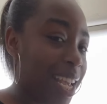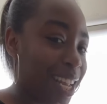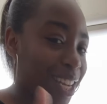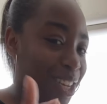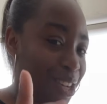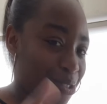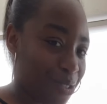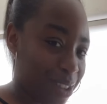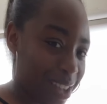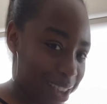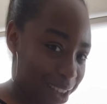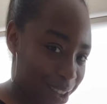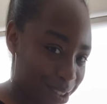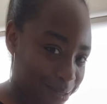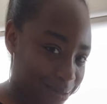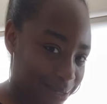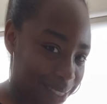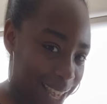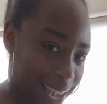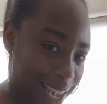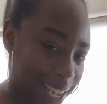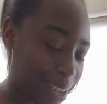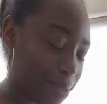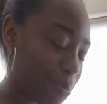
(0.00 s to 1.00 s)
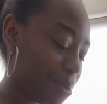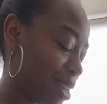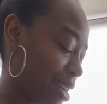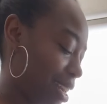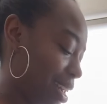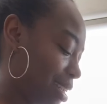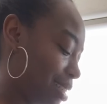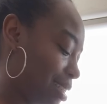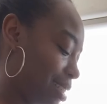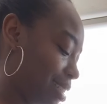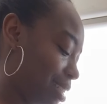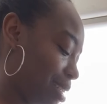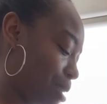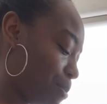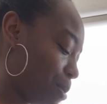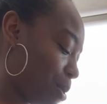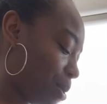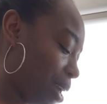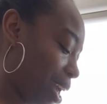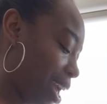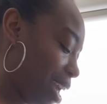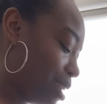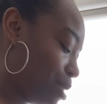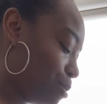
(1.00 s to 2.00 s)
doing your own thing your relationship
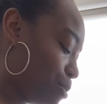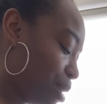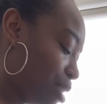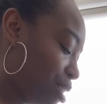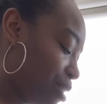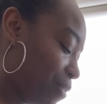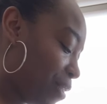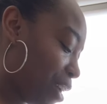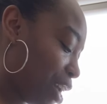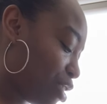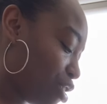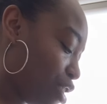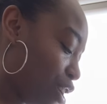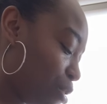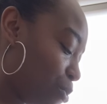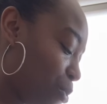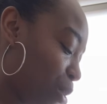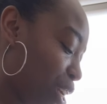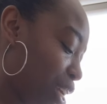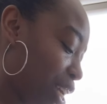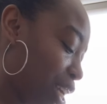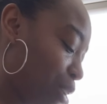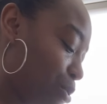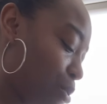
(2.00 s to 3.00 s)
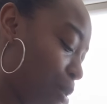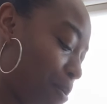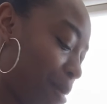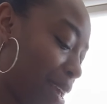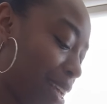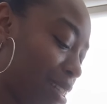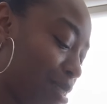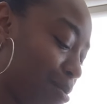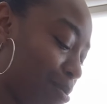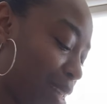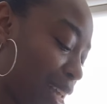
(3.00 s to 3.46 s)
okay especially if y'all trying to rekindle and make some